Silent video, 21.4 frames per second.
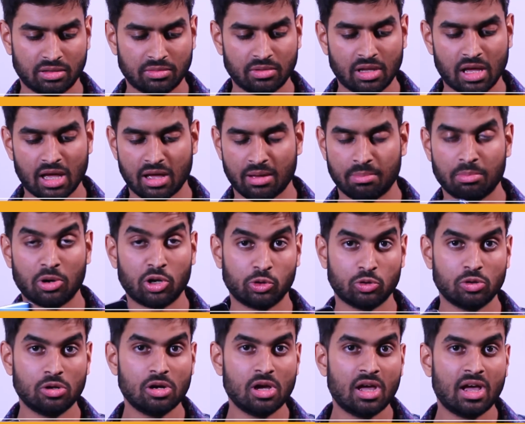
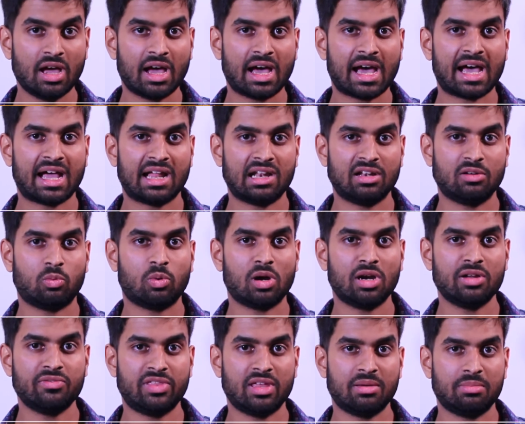model, and
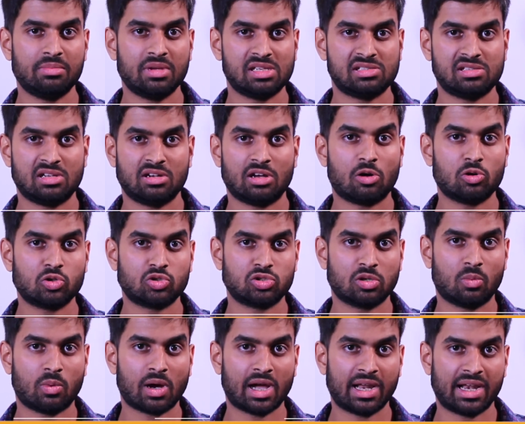one of them is an
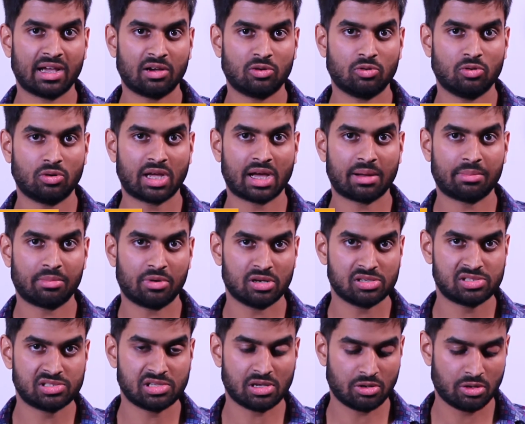ultra wide angle camera.
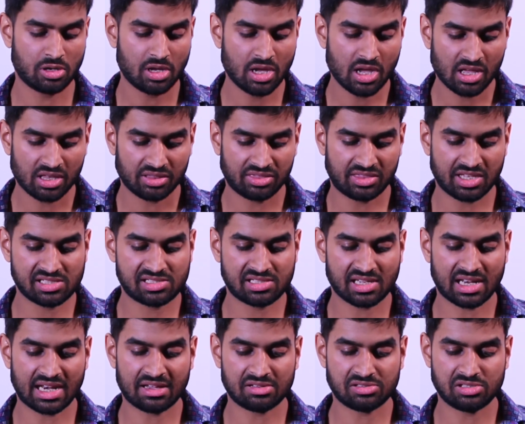So this
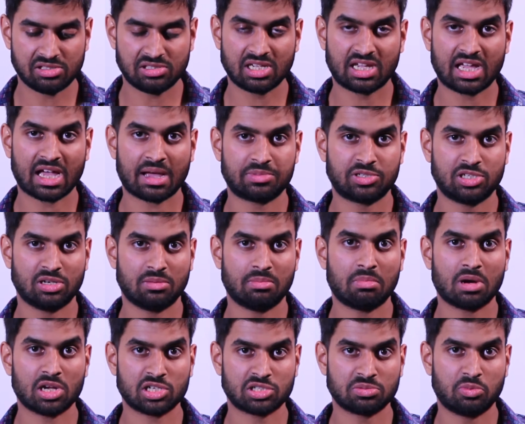allows you to capture
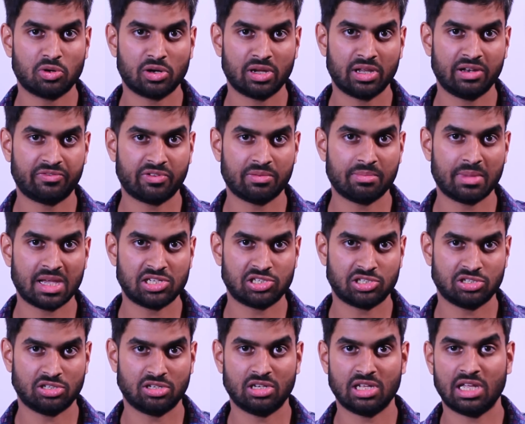much more
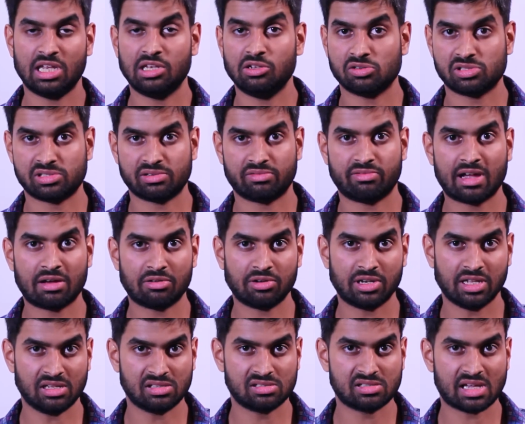information in your
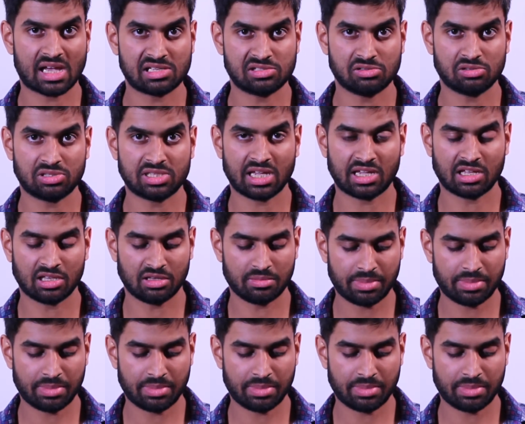surroundings as you're taking the